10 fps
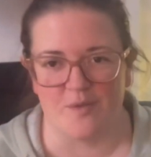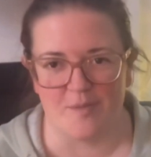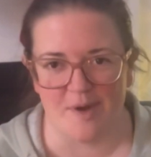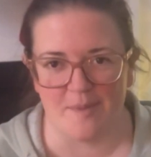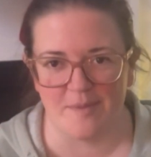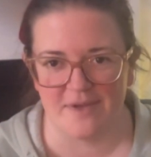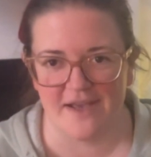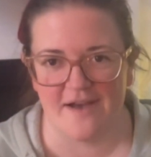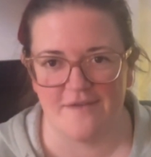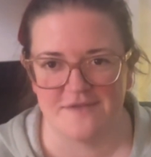We'll probably
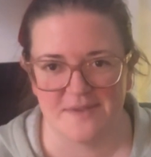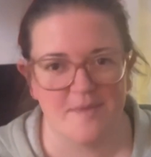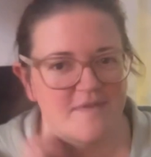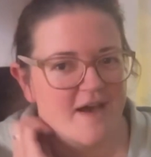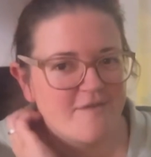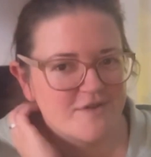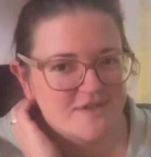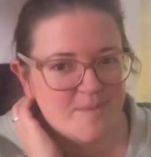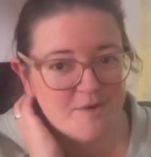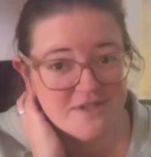have some of that for
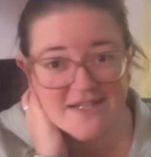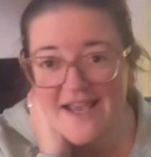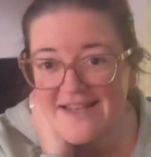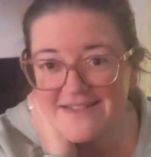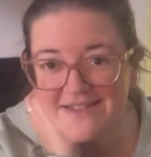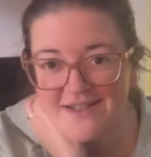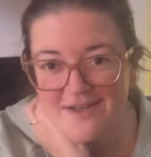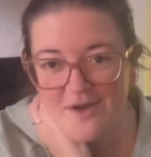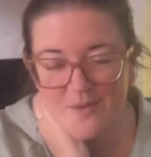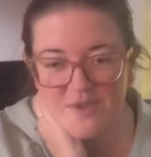supper tonight,
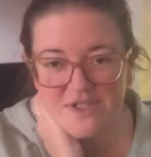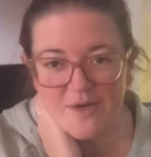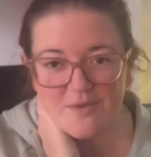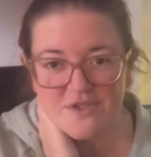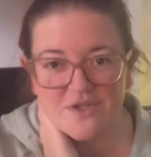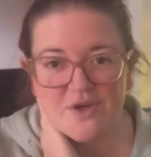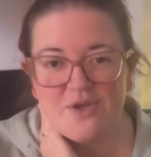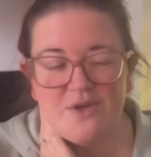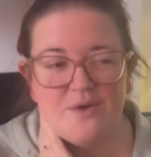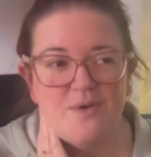which I will show
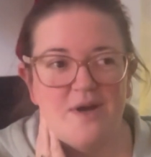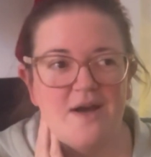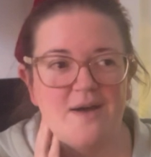you,